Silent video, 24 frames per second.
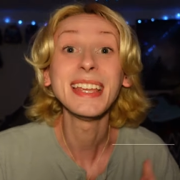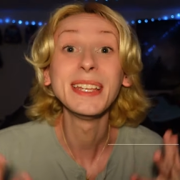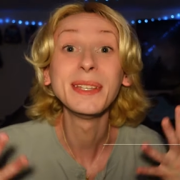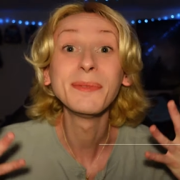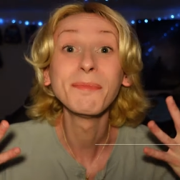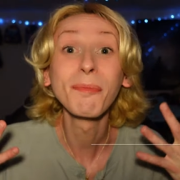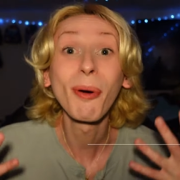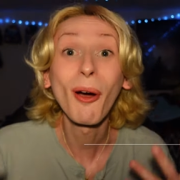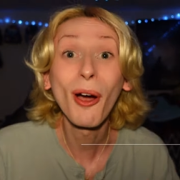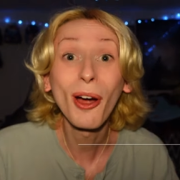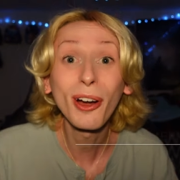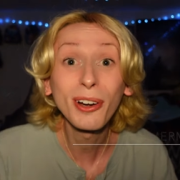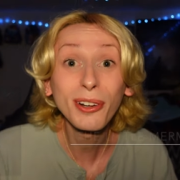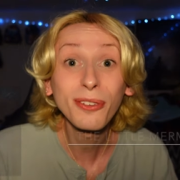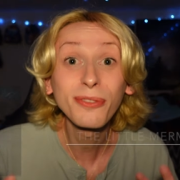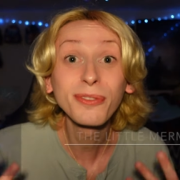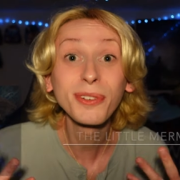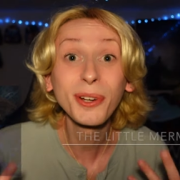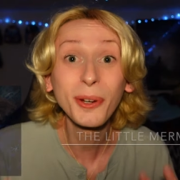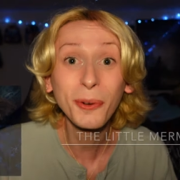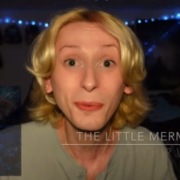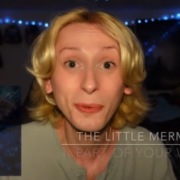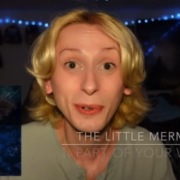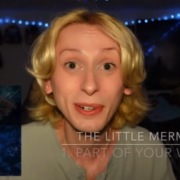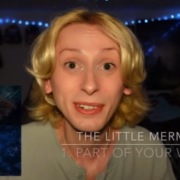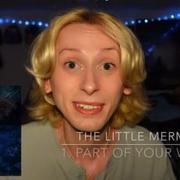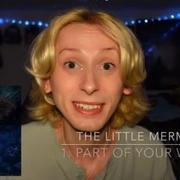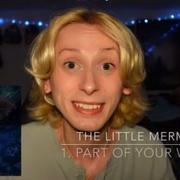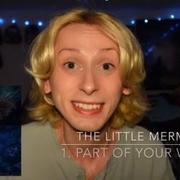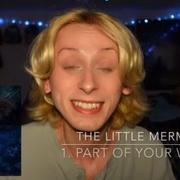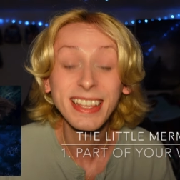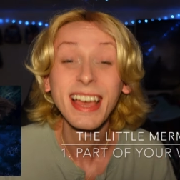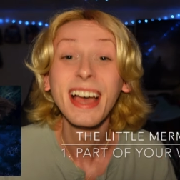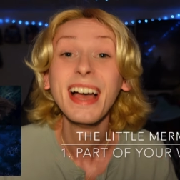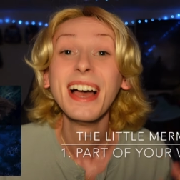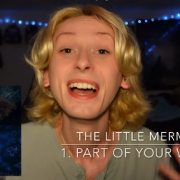is Part of Your
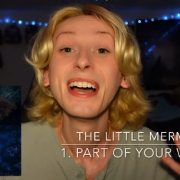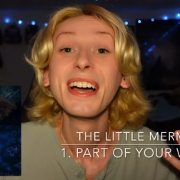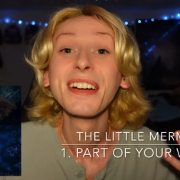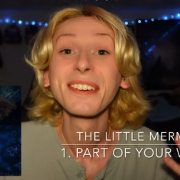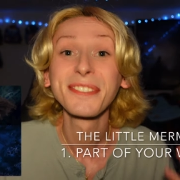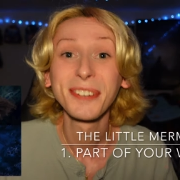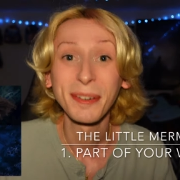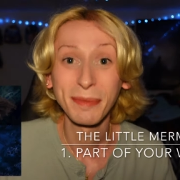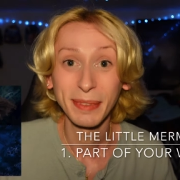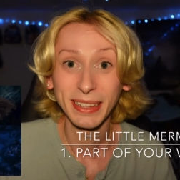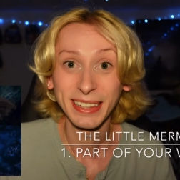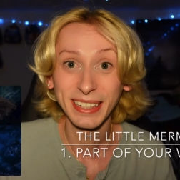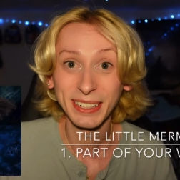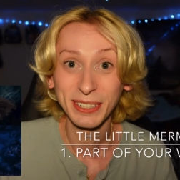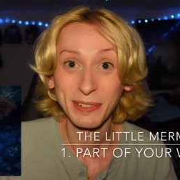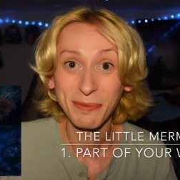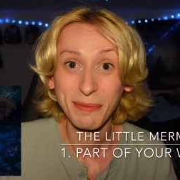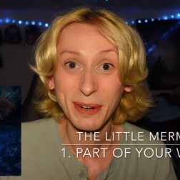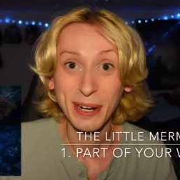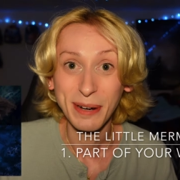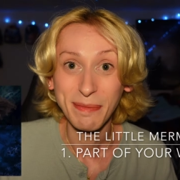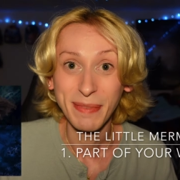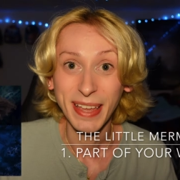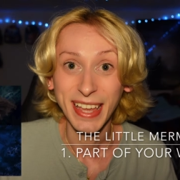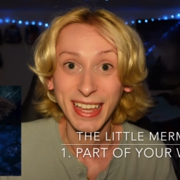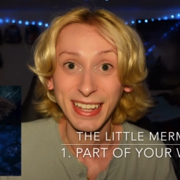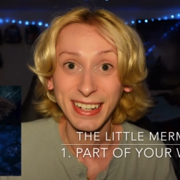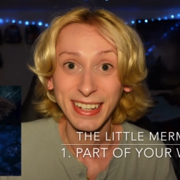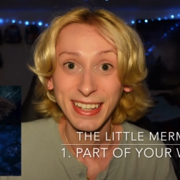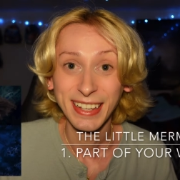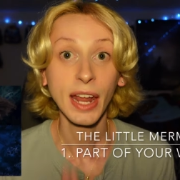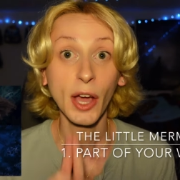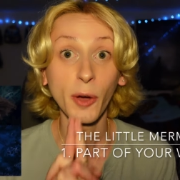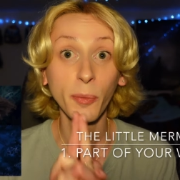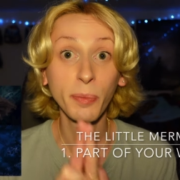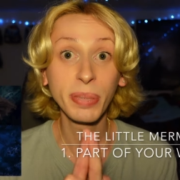World from The Little Mermaid.
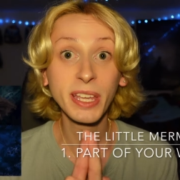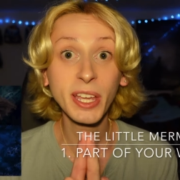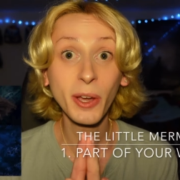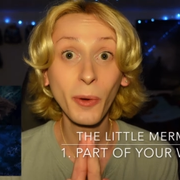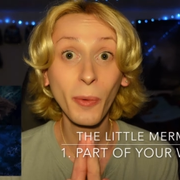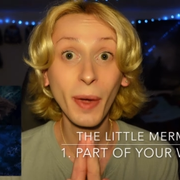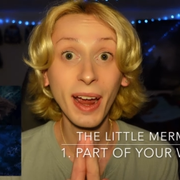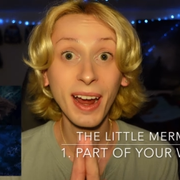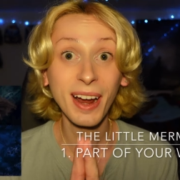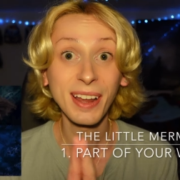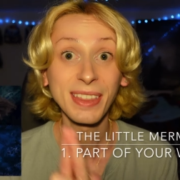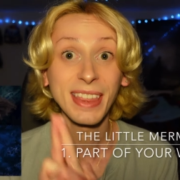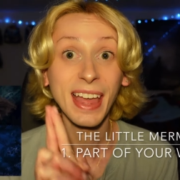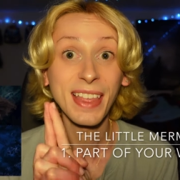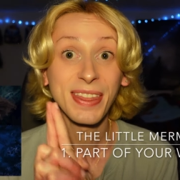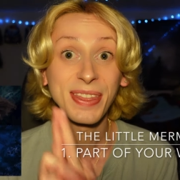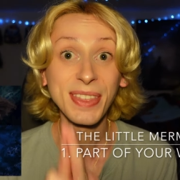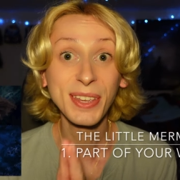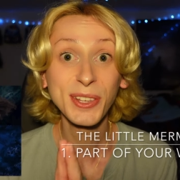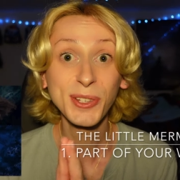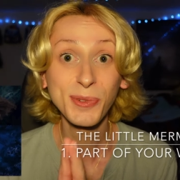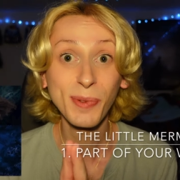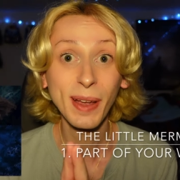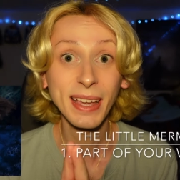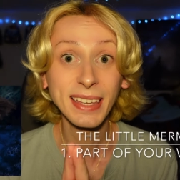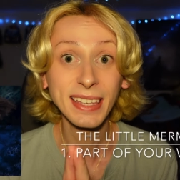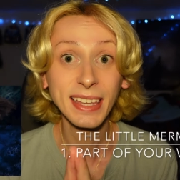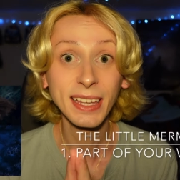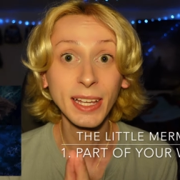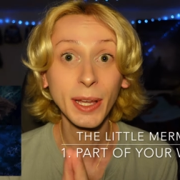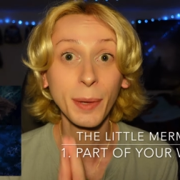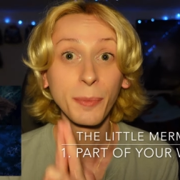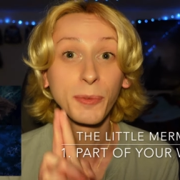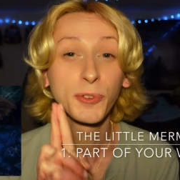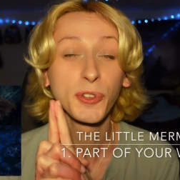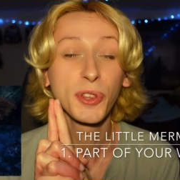Now be aware that this ranking
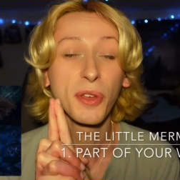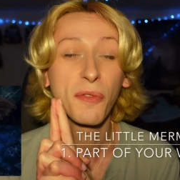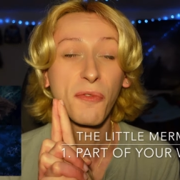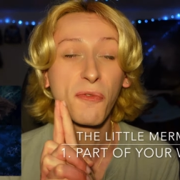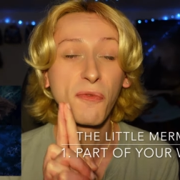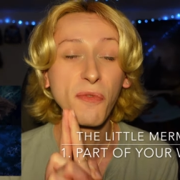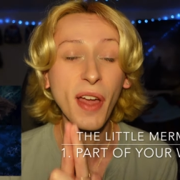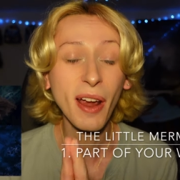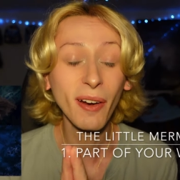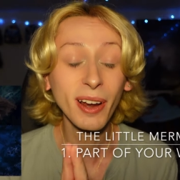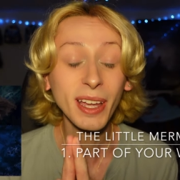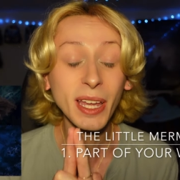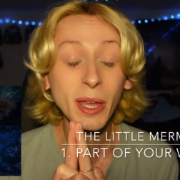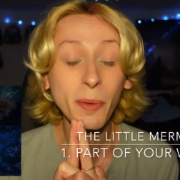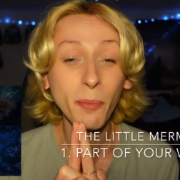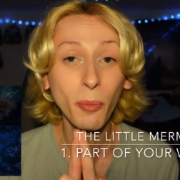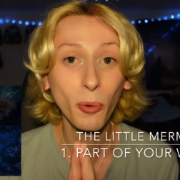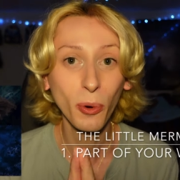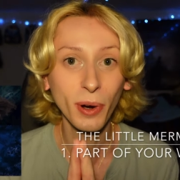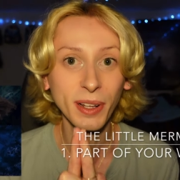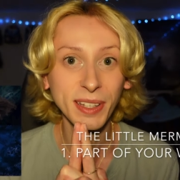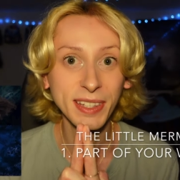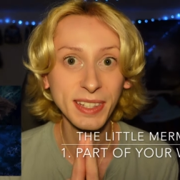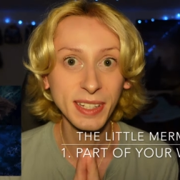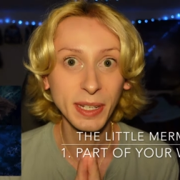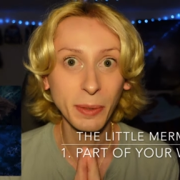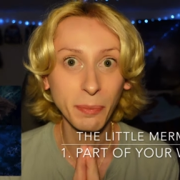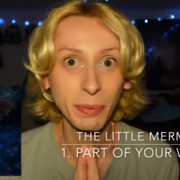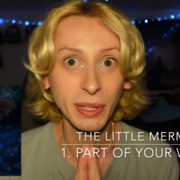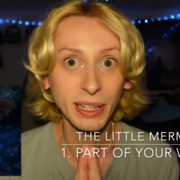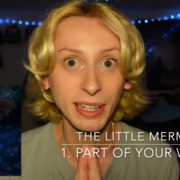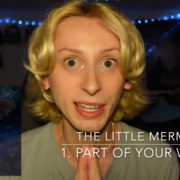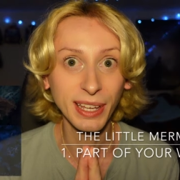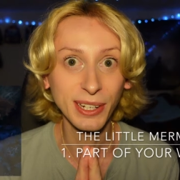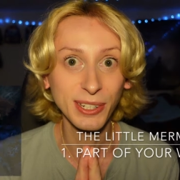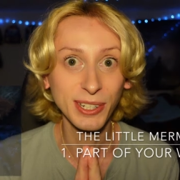comes with a very important
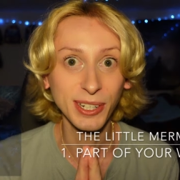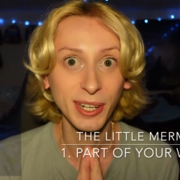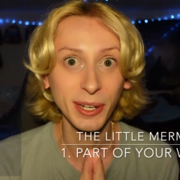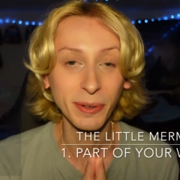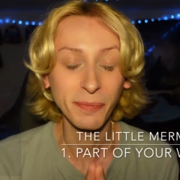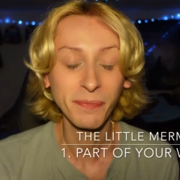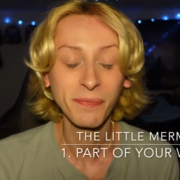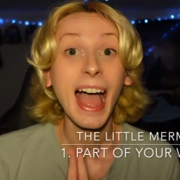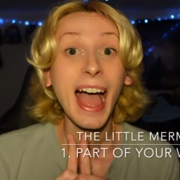stipulation.